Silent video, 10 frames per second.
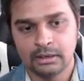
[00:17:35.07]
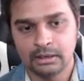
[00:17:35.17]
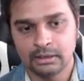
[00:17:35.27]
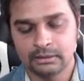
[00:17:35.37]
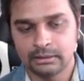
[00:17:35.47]

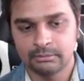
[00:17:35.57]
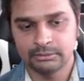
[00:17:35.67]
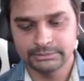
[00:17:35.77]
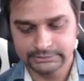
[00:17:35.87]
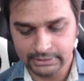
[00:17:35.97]
My
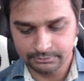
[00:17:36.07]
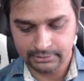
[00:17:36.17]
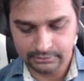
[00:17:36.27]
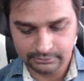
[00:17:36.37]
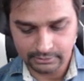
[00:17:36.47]
personal
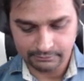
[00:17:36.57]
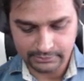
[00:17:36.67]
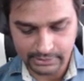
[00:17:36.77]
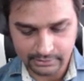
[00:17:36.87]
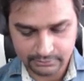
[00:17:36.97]
experiences, I've
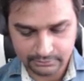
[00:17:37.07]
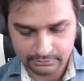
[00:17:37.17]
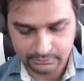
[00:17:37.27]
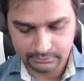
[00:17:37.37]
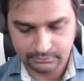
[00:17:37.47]
dealt
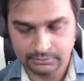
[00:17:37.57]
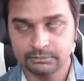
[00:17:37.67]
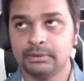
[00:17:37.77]
with